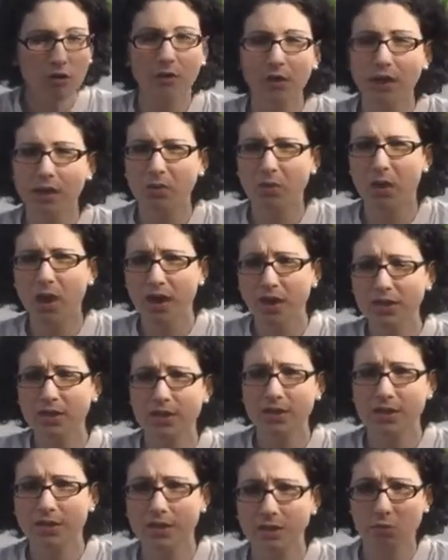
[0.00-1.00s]
It
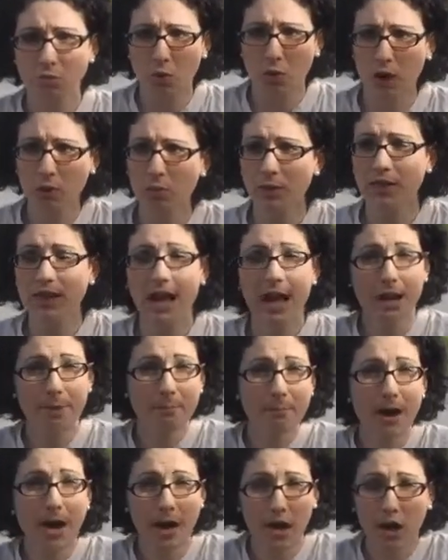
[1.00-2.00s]
was one where they had a
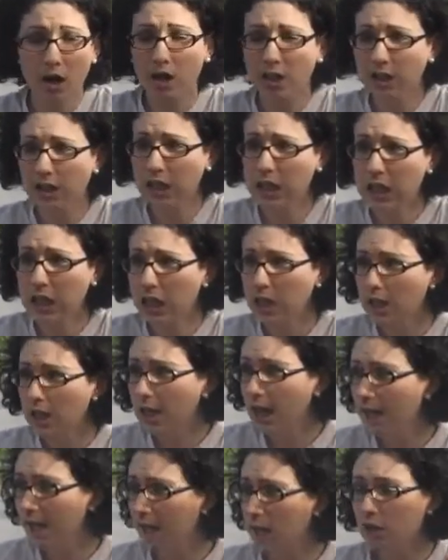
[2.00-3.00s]
monarchy,
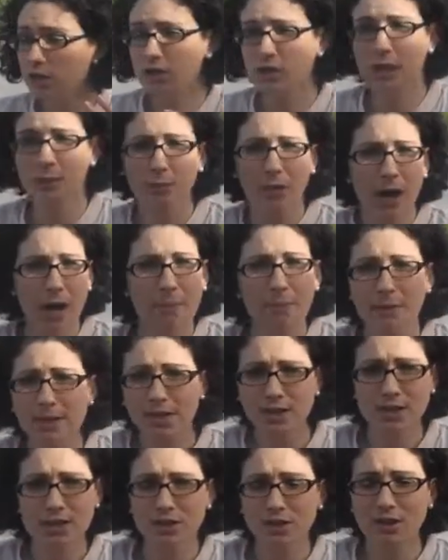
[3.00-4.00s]
and they also had a prime
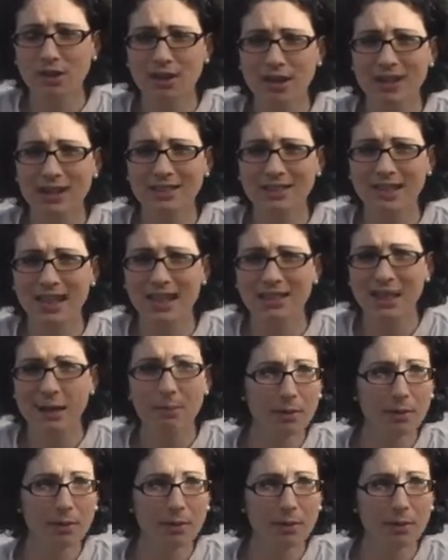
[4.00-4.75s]
minister and things like that.